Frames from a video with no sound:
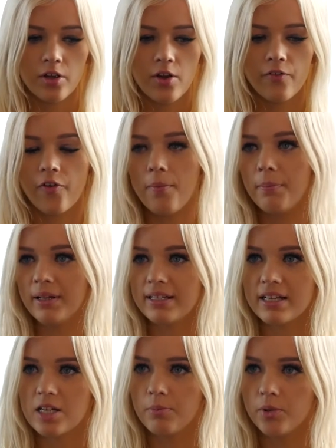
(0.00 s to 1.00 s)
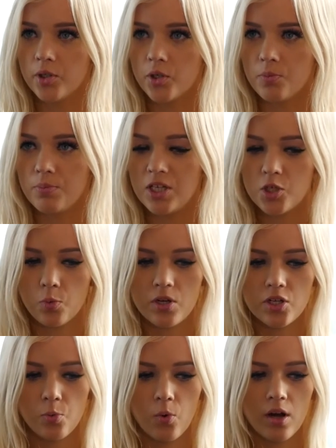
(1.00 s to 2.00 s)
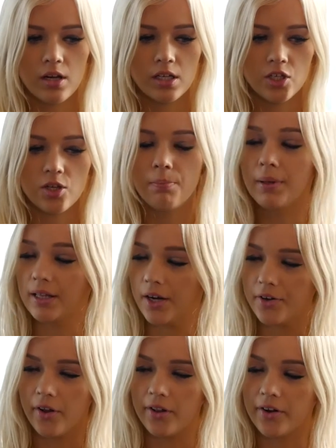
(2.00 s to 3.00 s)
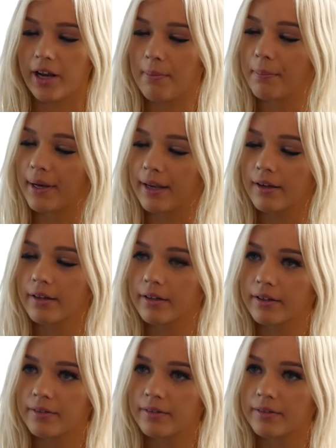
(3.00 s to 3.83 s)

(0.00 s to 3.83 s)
from building WB21 into a billion-dollar company?